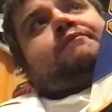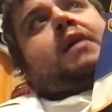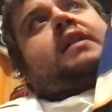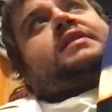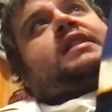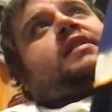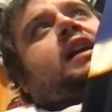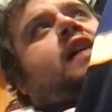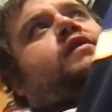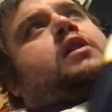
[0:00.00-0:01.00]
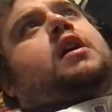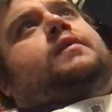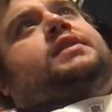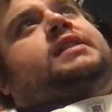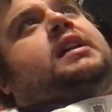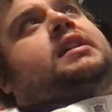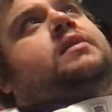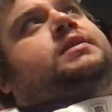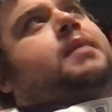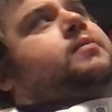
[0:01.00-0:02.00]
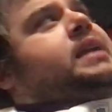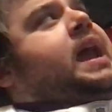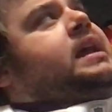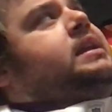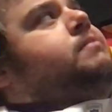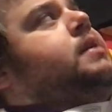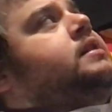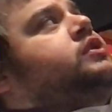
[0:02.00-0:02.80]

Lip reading: I think after all was said and done, it was about $90